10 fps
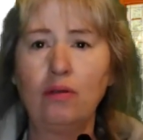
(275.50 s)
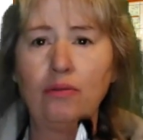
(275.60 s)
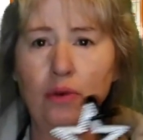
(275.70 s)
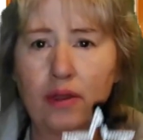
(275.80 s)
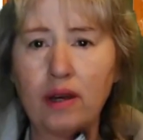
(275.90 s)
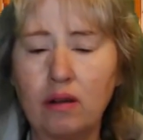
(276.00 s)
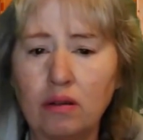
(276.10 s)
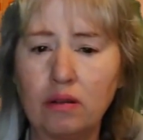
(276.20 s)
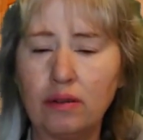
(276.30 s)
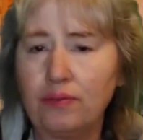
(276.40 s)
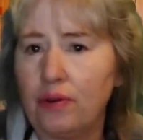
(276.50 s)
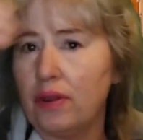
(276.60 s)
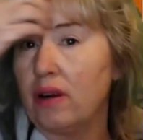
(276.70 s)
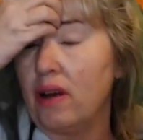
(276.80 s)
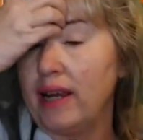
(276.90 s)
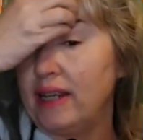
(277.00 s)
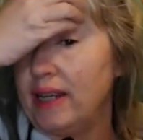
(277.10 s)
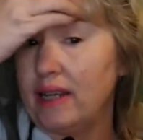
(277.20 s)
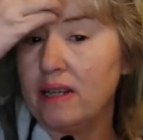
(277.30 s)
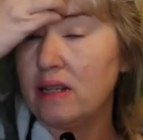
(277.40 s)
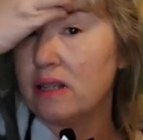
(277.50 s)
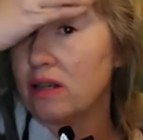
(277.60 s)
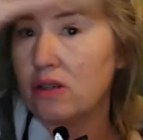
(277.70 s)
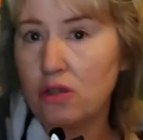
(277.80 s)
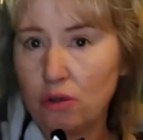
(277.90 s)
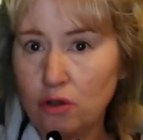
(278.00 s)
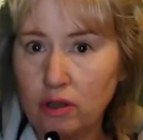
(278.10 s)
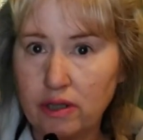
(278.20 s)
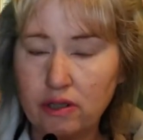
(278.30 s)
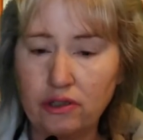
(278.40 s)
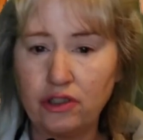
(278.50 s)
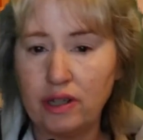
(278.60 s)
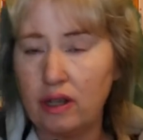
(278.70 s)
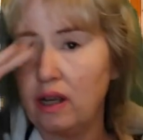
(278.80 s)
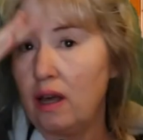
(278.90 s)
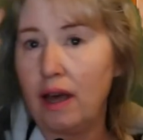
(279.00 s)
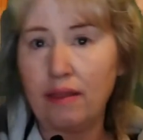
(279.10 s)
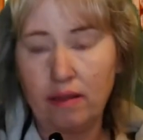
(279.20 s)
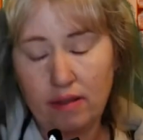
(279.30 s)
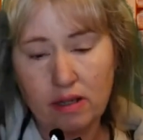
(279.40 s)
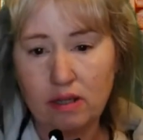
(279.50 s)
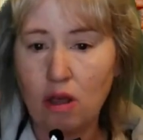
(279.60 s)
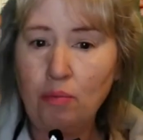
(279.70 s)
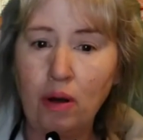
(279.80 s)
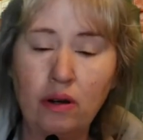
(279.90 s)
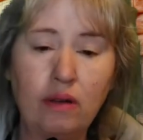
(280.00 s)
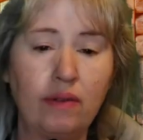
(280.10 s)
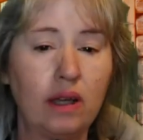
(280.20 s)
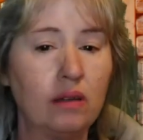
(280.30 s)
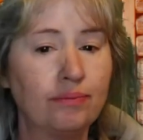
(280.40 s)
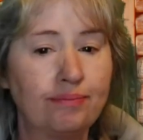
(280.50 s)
For their for their ideas, their socialist agenda. I, this is all part of it.